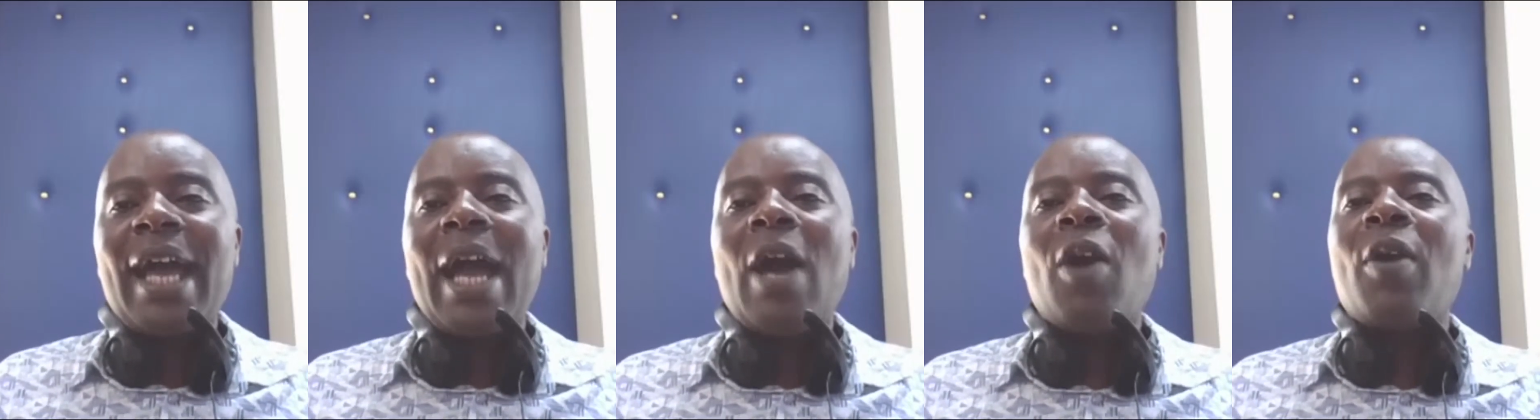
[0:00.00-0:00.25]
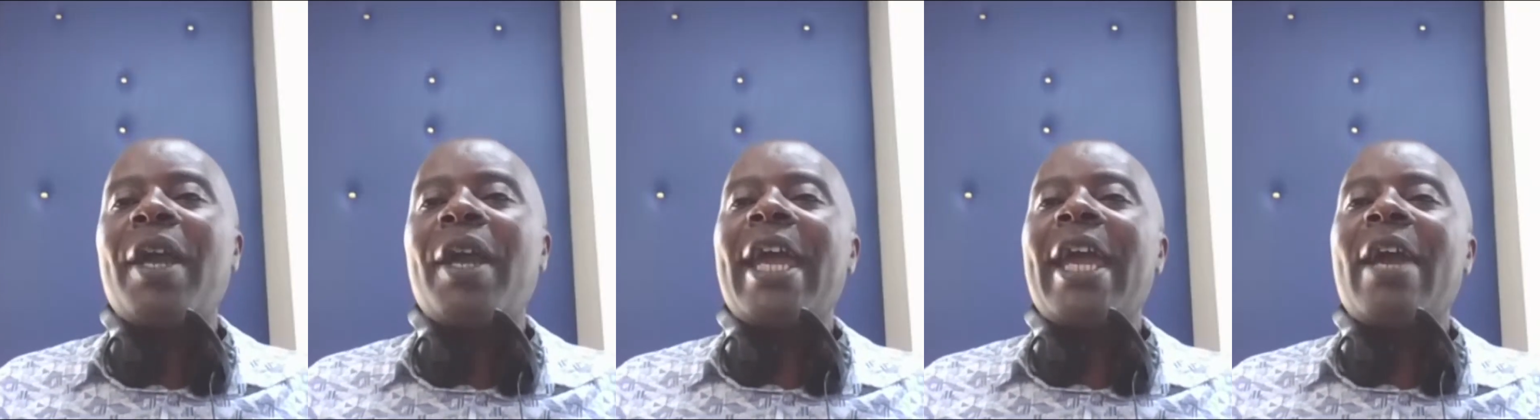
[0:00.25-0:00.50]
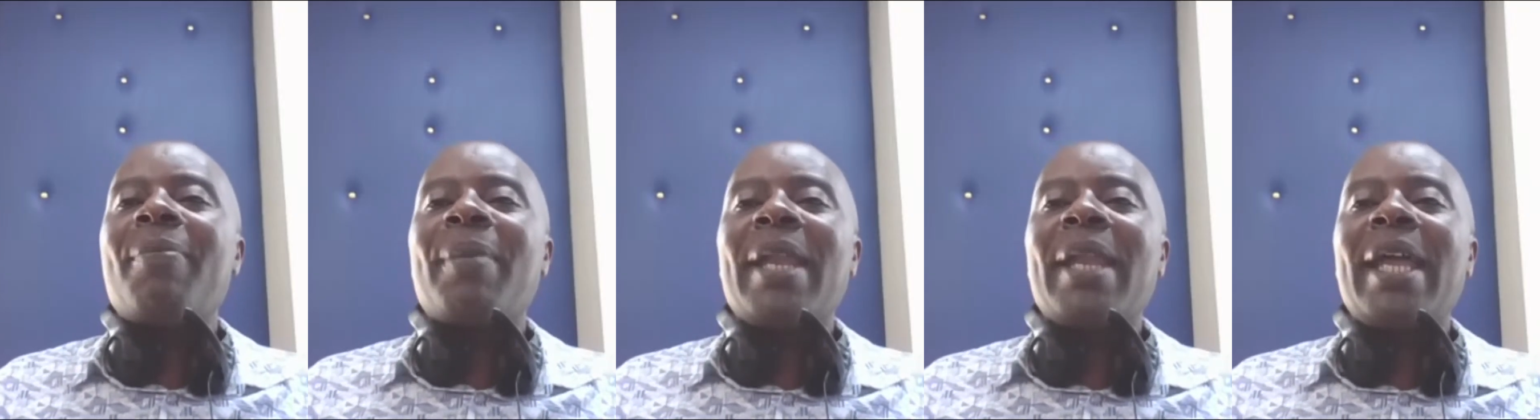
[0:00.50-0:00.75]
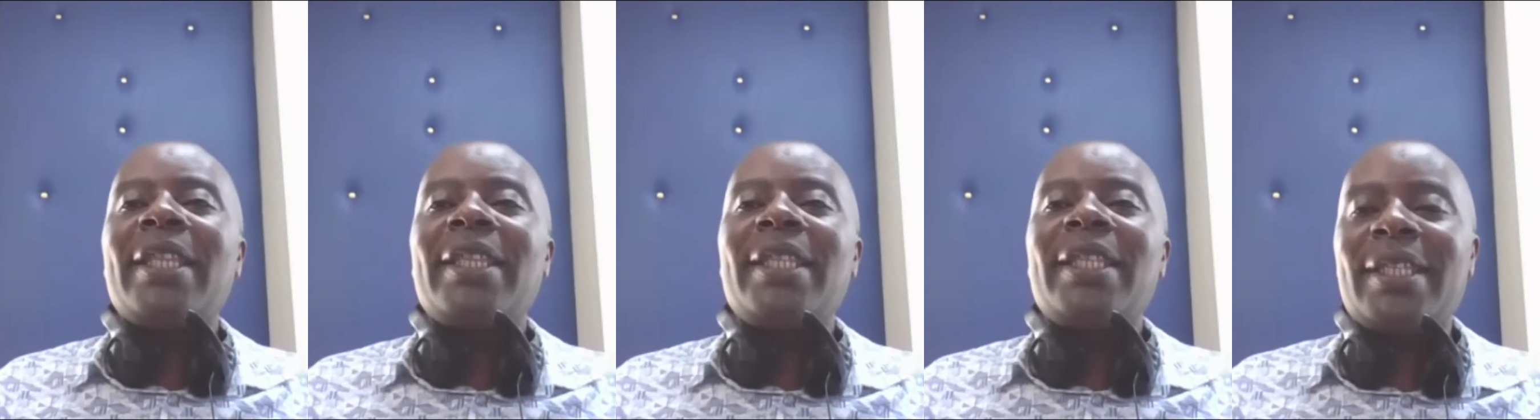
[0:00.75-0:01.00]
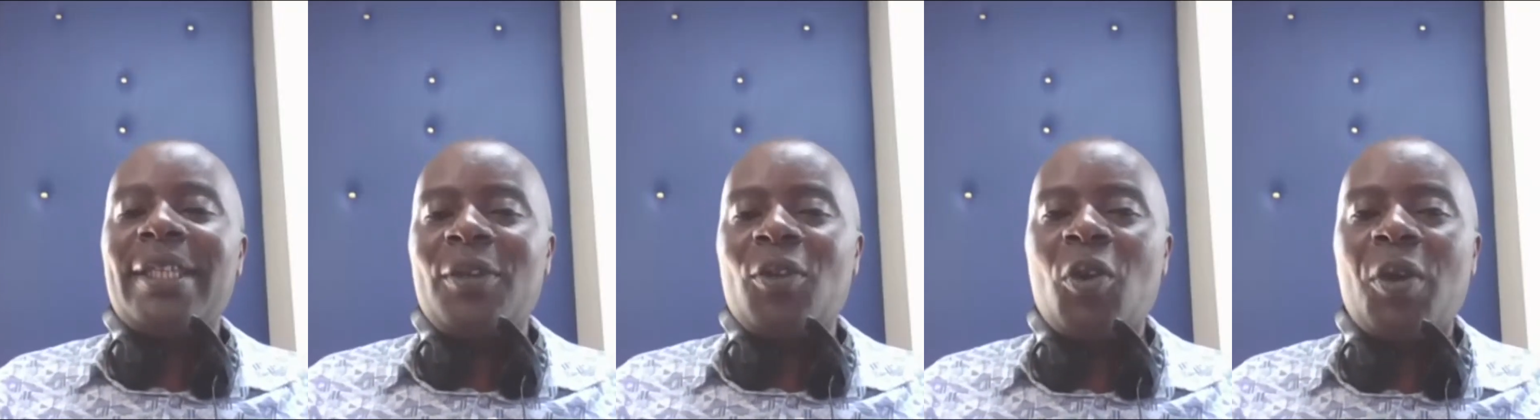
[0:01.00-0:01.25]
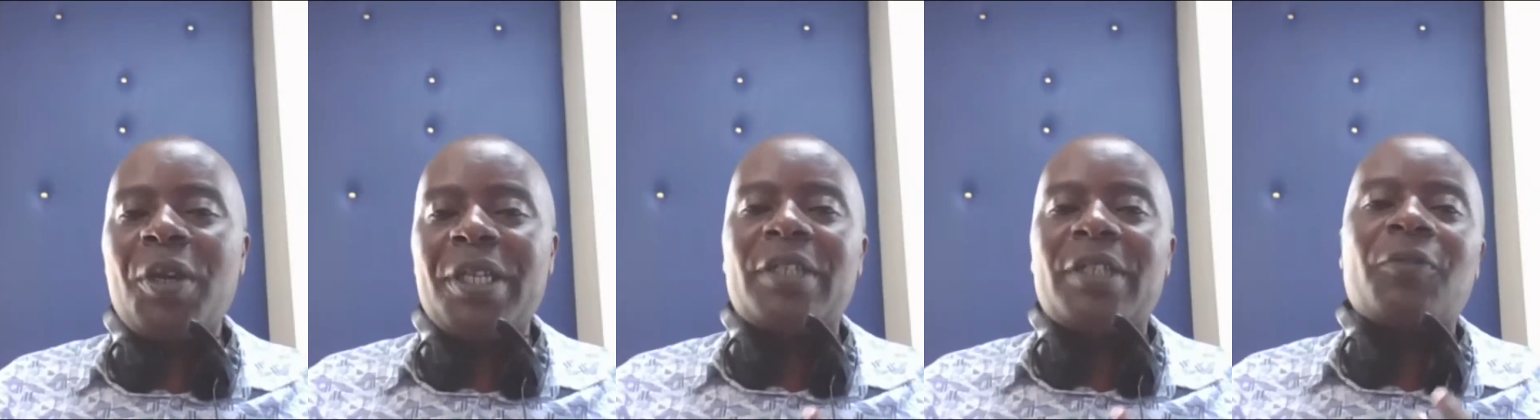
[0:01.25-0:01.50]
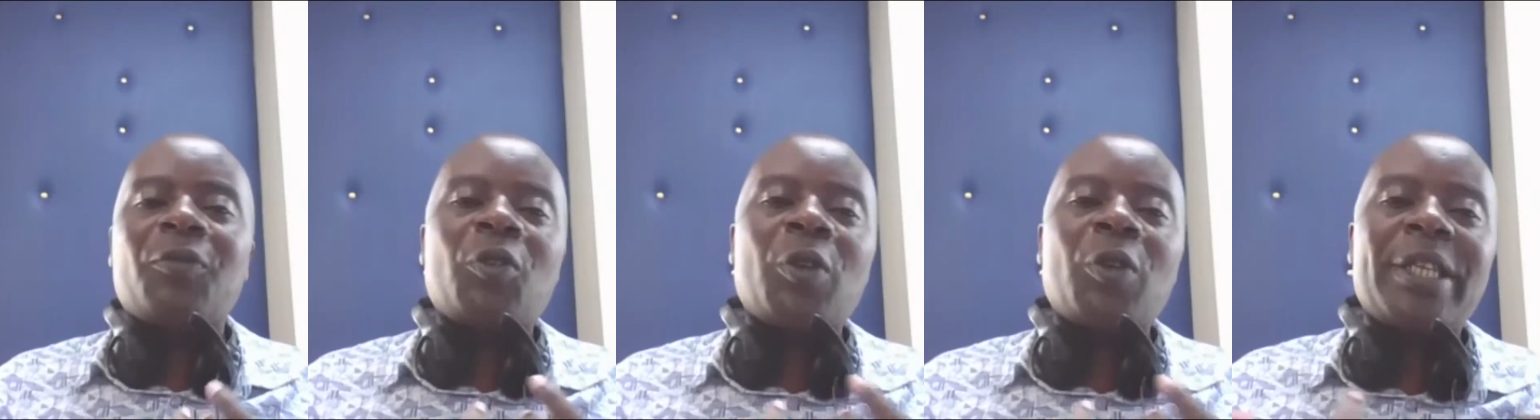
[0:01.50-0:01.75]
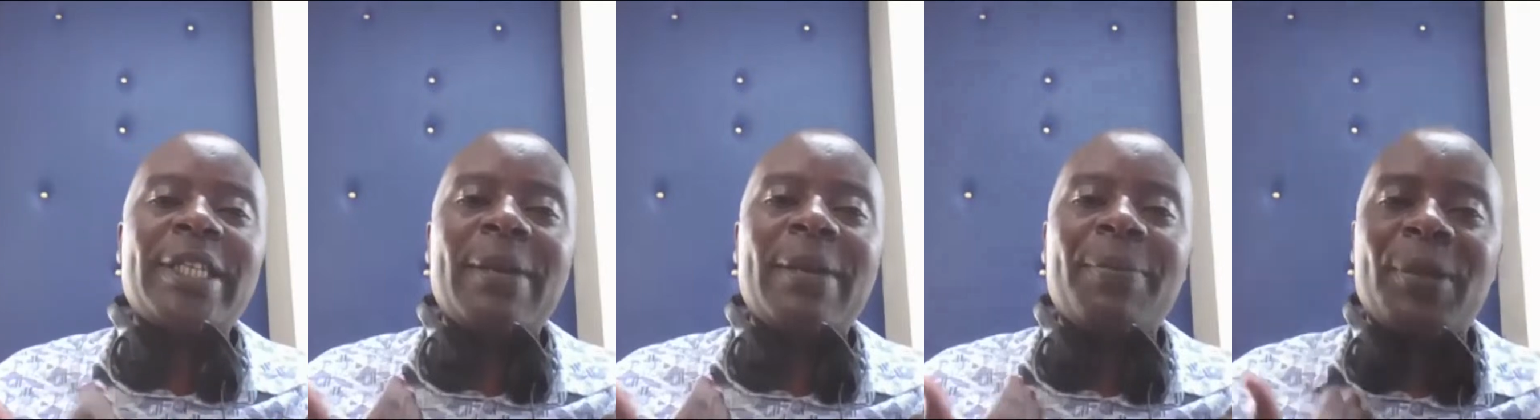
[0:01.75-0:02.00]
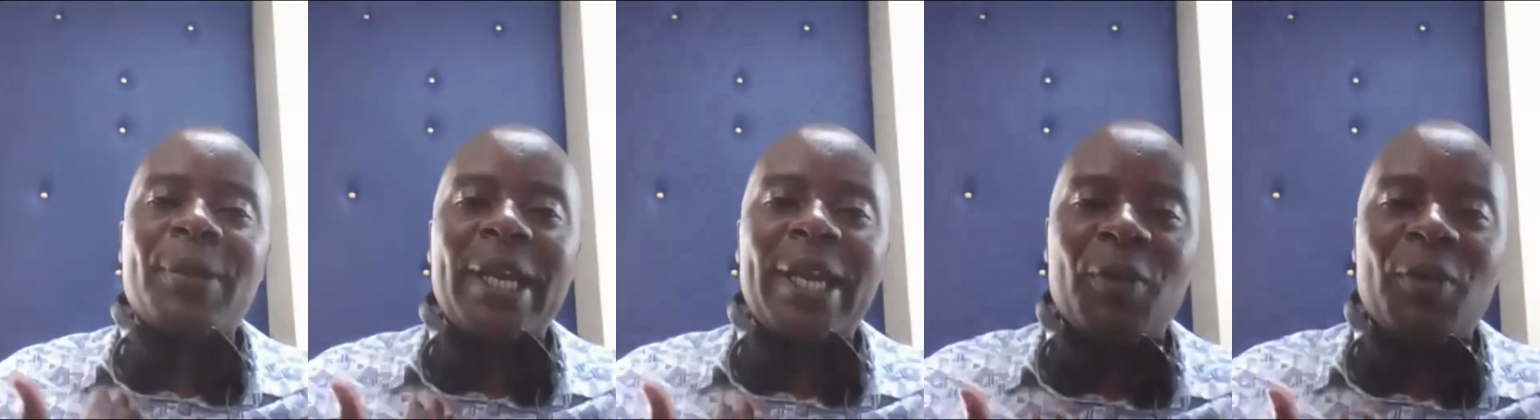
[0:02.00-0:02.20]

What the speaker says: How can I apply this in audit? For example,